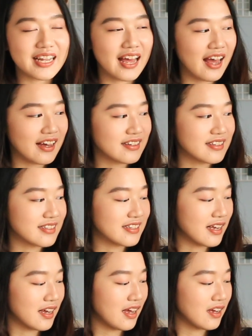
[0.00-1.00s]
has
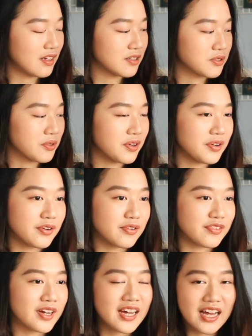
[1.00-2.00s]
a sort
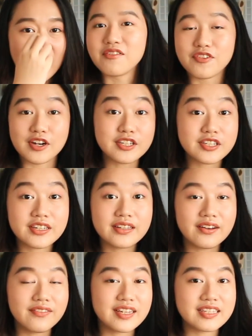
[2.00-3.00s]
of version
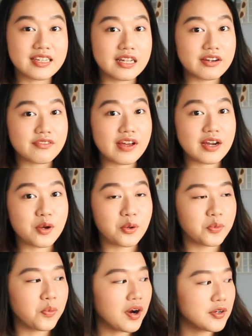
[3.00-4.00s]
of this in their very
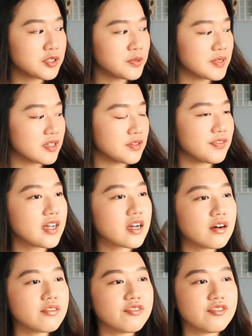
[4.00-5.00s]
own wardrobe. It's just very
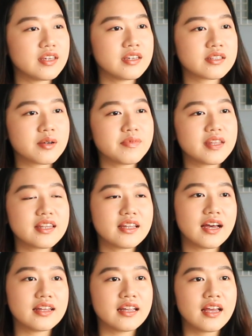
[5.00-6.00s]
comfy, something
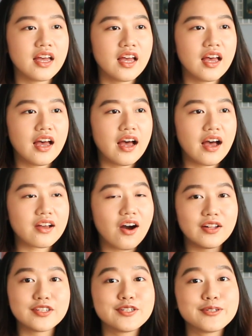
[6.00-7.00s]
that
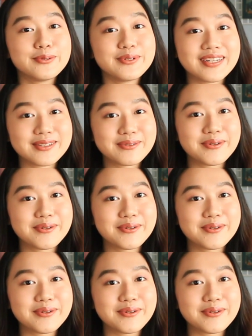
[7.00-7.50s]
college students